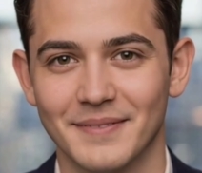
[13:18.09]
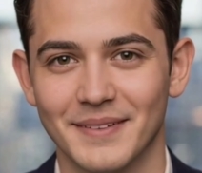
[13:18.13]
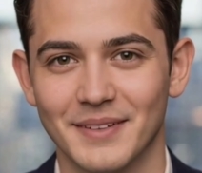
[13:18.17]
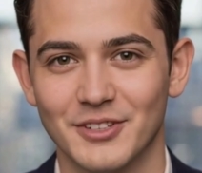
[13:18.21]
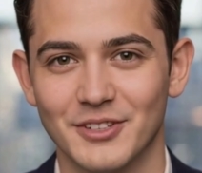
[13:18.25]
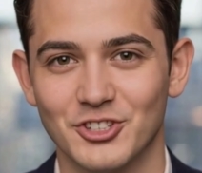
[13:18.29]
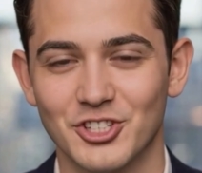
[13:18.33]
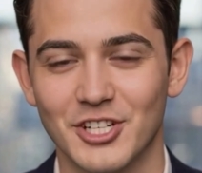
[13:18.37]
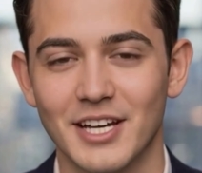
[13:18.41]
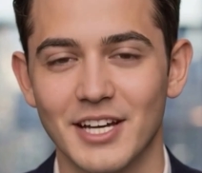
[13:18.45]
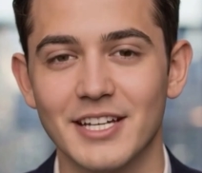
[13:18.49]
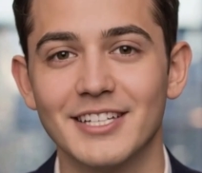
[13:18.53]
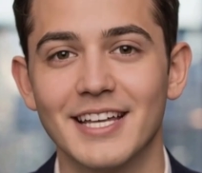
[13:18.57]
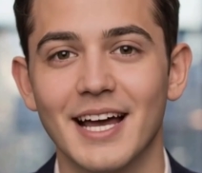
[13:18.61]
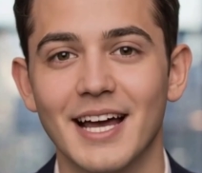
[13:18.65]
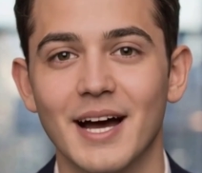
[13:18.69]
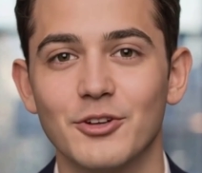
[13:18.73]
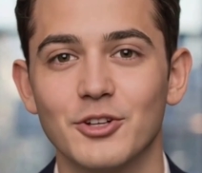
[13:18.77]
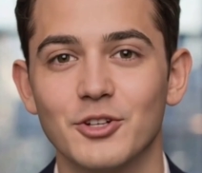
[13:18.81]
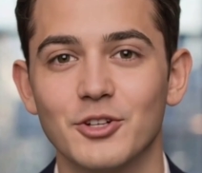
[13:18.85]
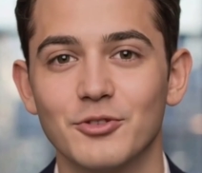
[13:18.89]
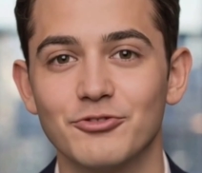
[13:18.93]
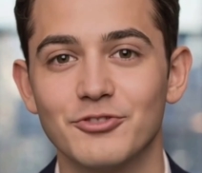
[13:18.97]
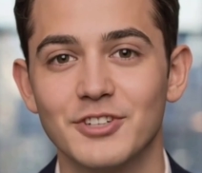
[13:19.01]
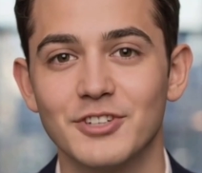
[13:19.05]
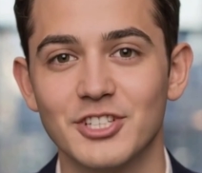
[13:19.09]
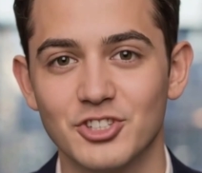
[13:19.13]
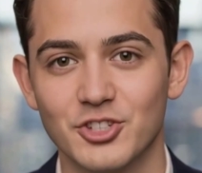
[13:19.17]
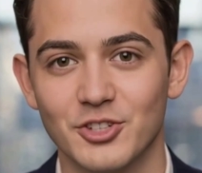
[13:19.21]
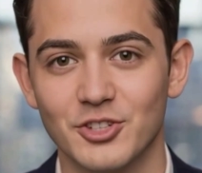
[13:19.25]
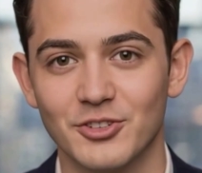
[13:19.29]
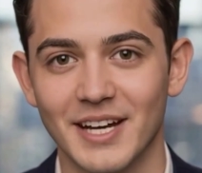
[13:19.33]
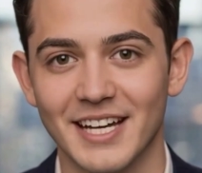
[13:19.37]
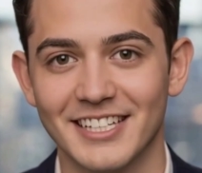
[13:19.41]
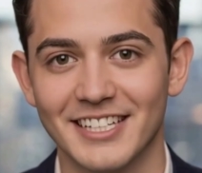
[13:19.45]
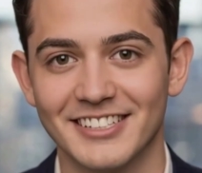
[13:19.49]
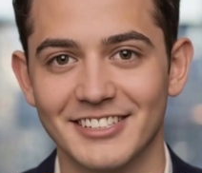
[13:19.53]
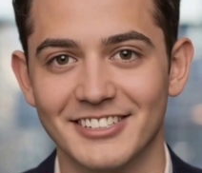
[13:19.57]
Shut down your feature
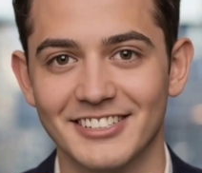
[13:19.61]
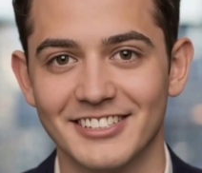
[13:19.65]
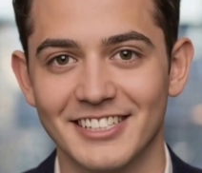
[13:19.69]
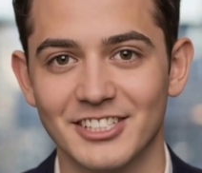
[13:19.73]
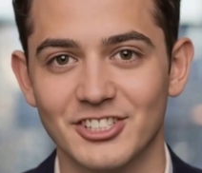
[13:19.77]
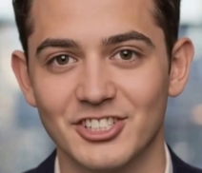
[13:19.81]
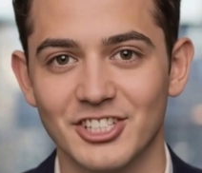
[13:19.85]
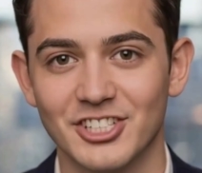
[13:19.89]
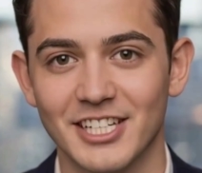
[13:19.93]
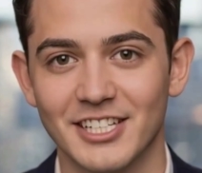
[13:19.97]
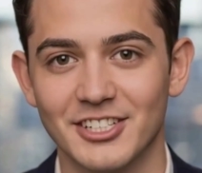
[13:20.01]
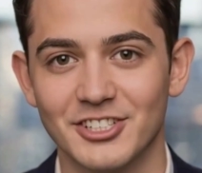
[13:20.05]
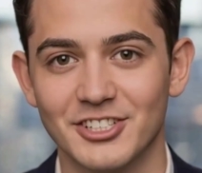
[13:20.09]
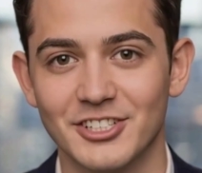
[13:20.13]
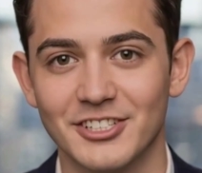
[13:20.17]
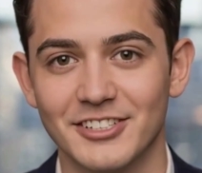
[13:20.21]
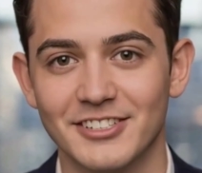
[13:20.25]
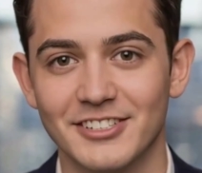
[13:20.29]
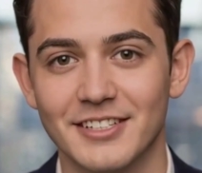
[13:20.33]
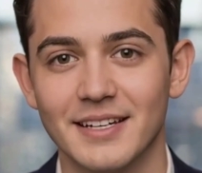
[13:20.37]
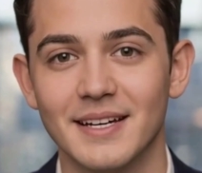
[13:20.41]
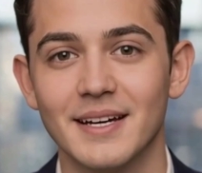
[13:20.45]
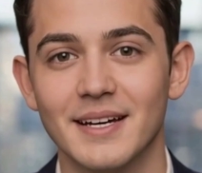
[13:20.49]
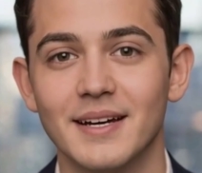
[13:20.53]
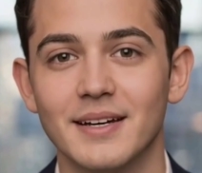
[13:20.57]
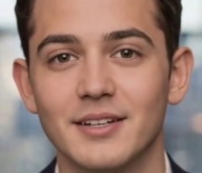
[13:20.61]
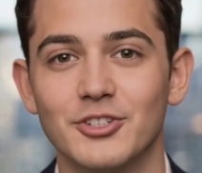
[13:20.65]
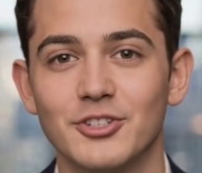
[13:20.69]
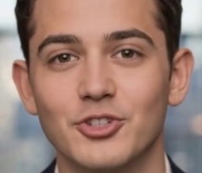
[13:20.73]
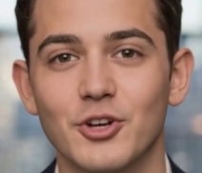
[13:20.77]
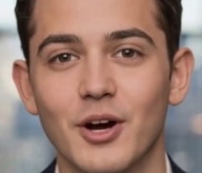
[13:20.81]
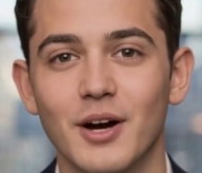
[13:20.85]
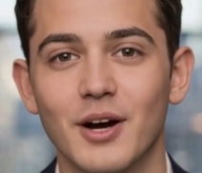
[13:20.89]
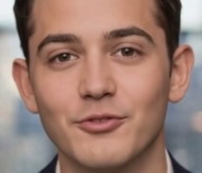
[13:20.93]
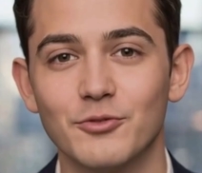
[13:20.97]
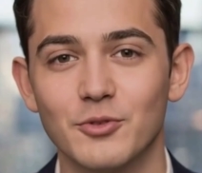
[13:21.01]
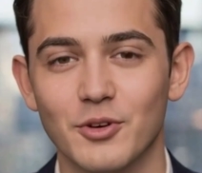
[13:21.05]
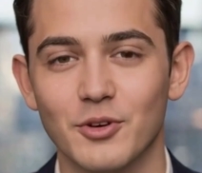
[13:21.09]
licensing changes.
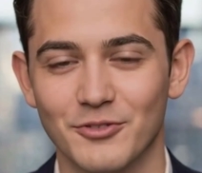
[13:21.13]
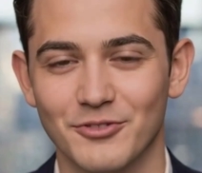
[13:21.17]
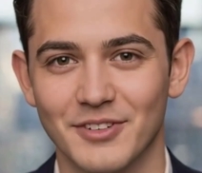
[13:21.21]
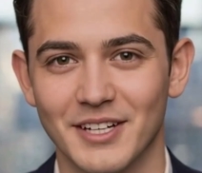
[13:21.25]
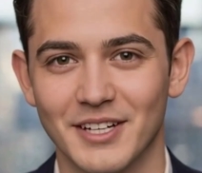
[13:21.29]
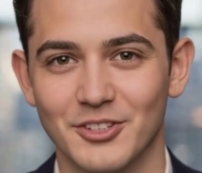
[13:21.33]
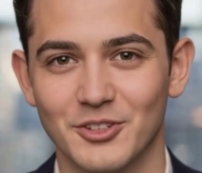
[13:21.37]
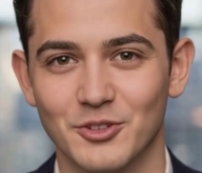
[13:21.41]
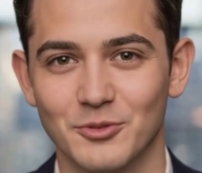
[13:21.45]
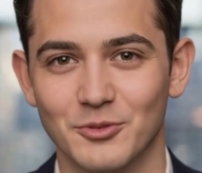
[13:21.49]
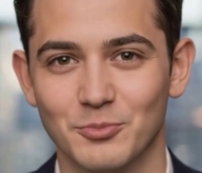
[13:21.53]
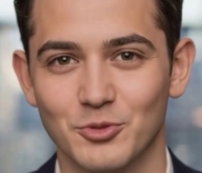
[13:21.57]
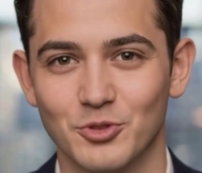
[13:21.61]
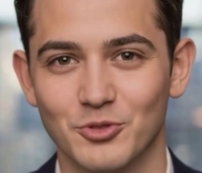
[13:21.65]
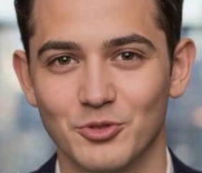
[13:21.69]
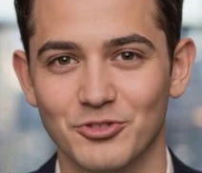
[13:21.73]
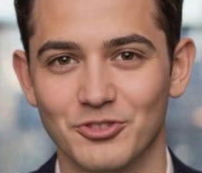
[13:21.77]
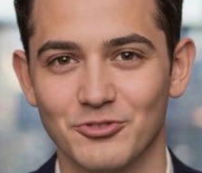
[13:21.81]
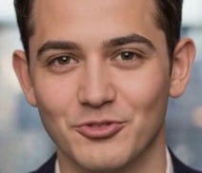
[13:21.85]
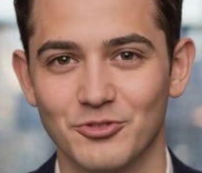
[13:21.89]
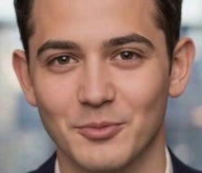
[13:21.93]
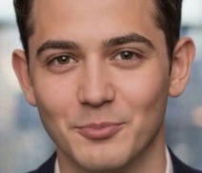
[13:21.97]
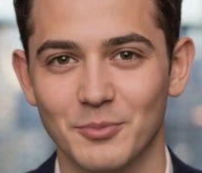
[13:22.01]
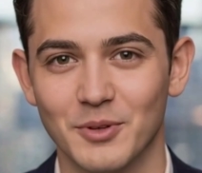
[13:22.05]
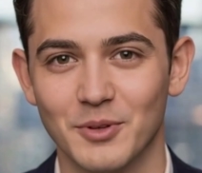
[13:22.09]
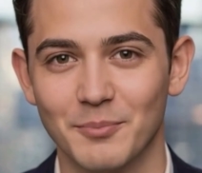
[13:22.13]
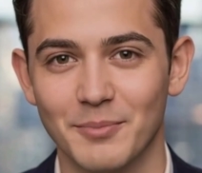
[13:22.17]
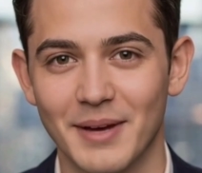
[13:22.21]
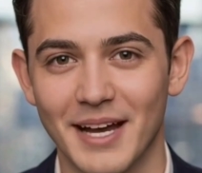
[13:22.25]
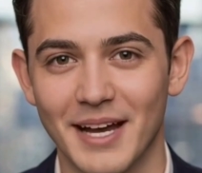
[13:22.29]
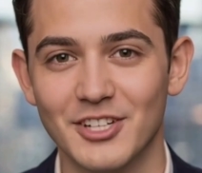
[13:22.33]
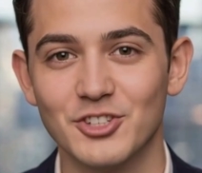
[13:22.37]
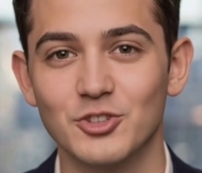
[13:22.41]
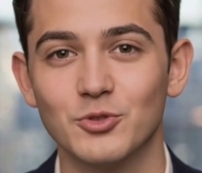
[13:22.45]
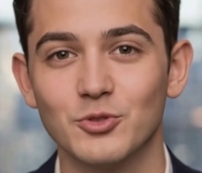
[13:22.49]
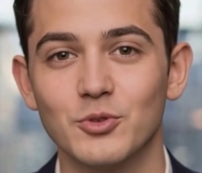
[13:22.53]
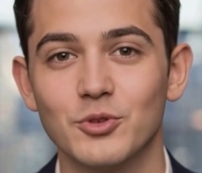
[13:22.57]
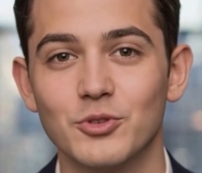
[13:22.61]
Software vendor moves from
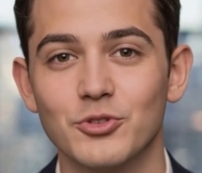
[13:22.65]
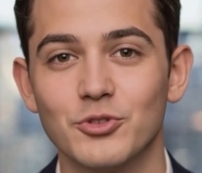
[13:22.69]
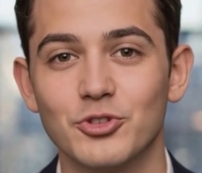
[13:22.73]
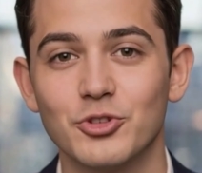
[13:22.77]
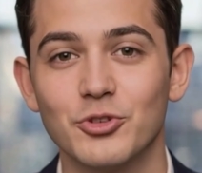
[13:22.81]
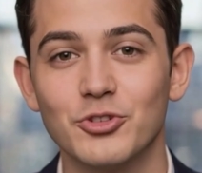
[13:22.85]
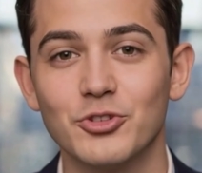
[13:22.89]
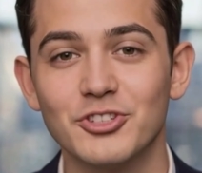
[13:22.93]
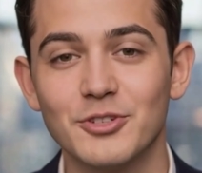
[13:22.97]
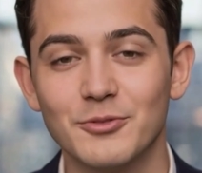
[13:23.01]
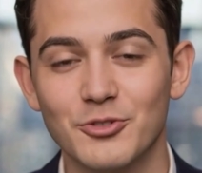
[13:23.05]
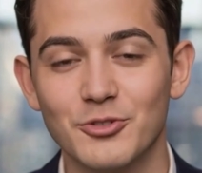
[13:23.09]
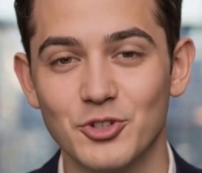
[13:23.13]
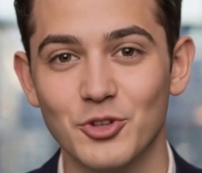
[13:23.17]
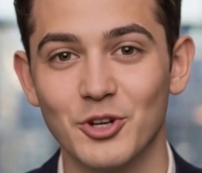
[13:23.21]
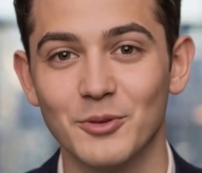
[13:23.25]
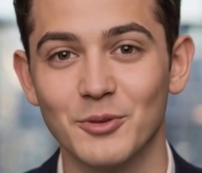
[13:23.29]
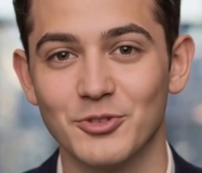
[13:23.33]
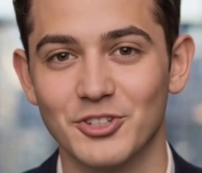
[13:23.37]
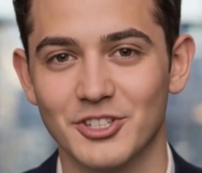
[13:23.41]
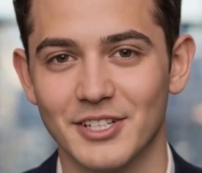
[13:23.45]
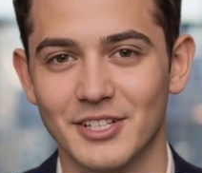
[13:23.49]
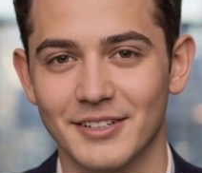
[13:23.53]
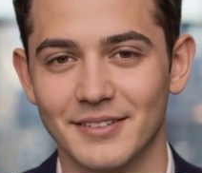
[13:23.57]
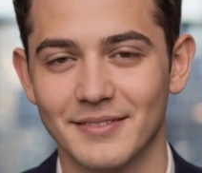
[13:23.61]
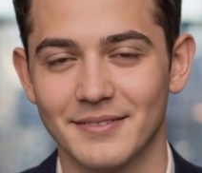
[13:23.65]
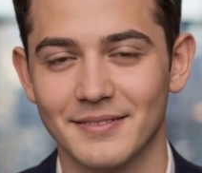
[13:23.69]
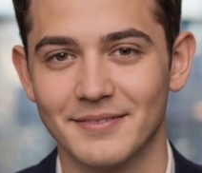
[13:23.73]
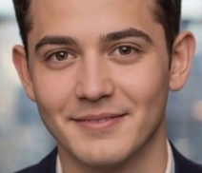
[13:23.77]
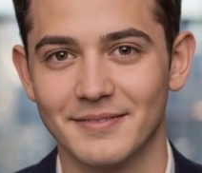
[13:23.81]
perpetual to subscription.